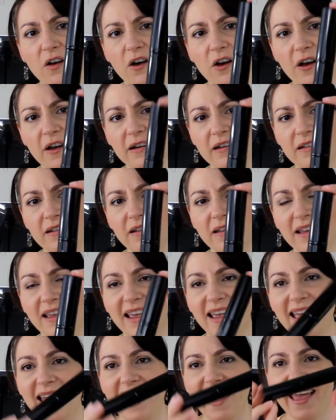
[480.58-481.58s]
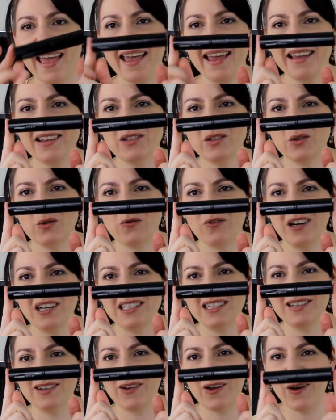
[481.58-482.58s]
on, and you're
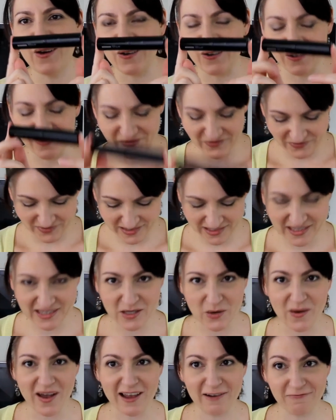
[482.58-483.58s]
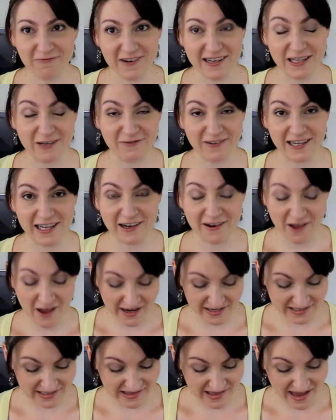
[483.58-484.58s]
ready to go. So I really, really
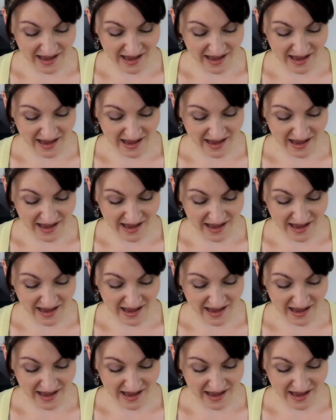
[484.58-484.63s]
liked